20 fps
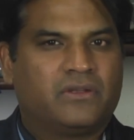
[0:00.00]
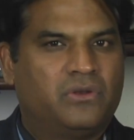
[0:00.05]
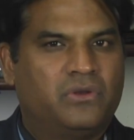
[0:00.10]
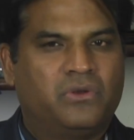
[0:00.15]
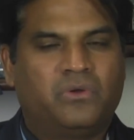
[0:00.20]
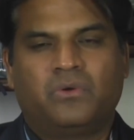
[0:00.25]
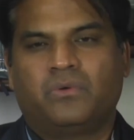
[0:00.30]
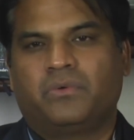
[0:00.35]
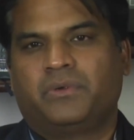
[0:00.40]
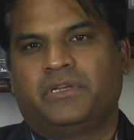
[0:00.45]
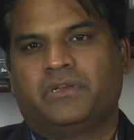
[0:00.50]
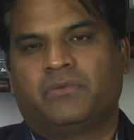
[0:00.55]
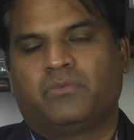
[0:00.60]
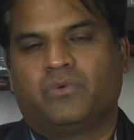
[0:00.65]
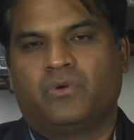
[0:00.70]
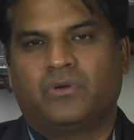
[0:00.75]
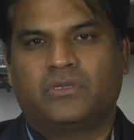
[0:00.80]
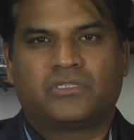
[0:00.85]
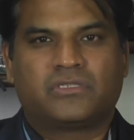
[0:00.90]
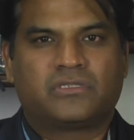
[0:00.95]
No, it
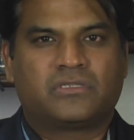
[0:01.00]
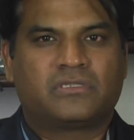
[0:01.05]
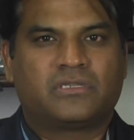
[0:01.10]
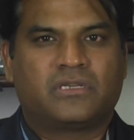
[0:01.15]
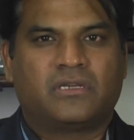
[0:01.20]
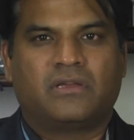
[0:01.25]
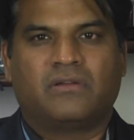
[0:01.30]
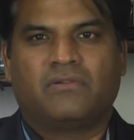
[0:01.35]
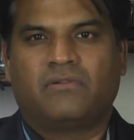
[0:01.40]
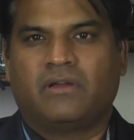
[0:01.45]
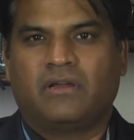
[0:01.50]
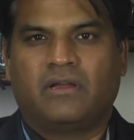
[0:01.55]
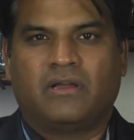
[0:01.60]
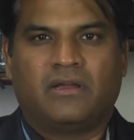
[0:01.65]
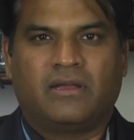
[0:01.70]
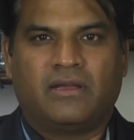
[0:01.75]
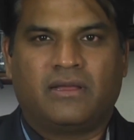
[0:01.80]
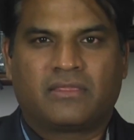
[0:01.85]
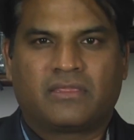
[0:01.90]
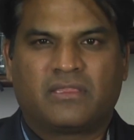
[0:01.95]
was
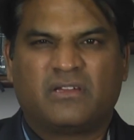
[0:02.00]
a